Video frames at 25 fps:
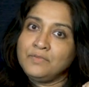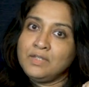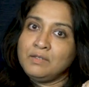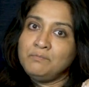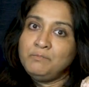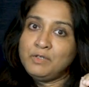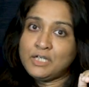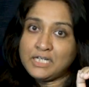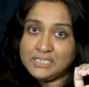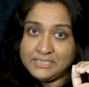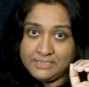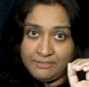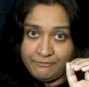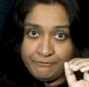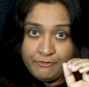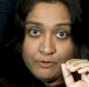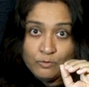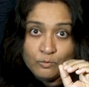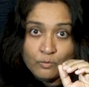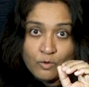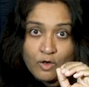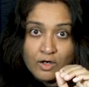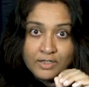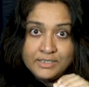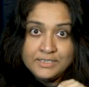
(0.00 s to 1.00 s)
Because if you
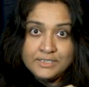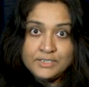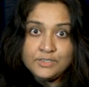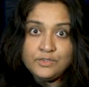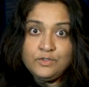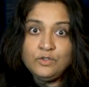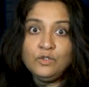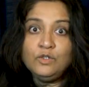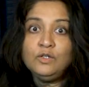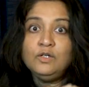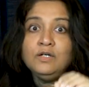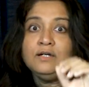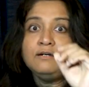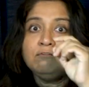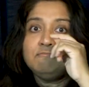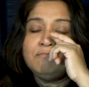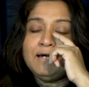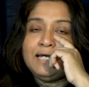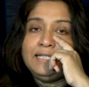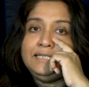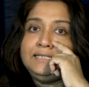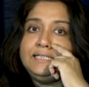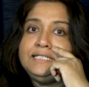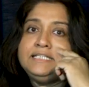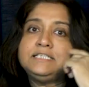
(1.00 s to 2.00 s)
want to know
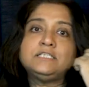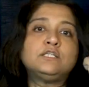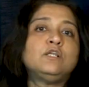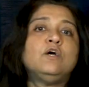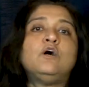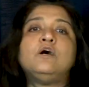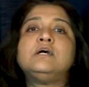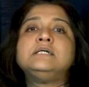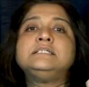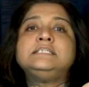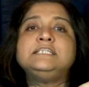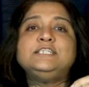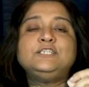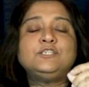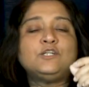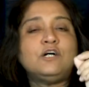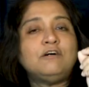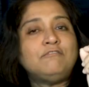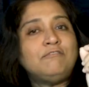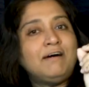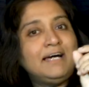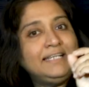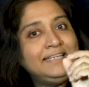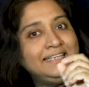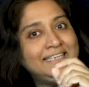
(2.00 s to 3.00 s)
what this clause is or
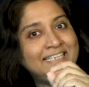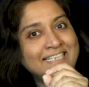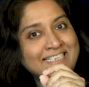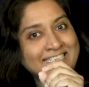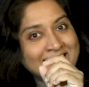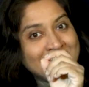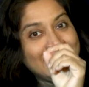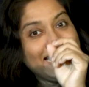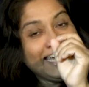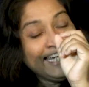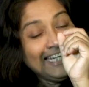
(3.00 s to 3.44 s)
what this